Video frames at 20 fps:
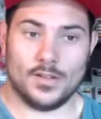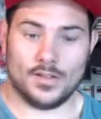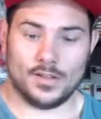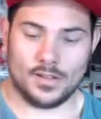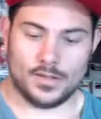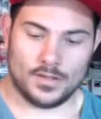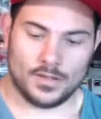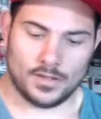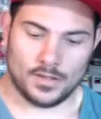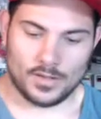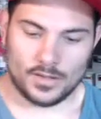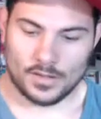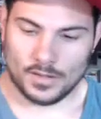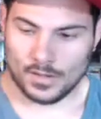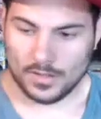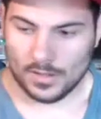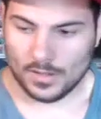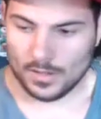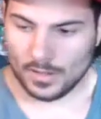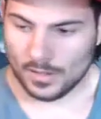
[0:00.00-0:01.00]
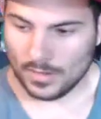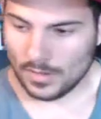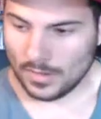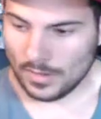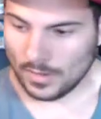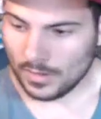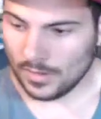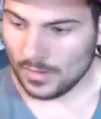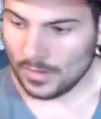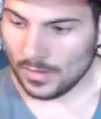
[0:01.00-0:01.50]

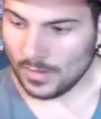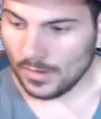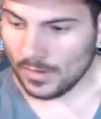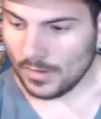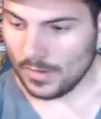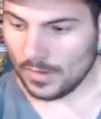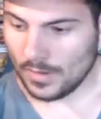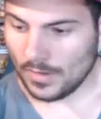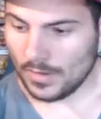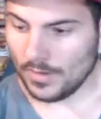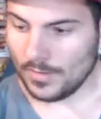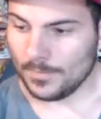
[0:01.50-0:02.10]
(no one is talking)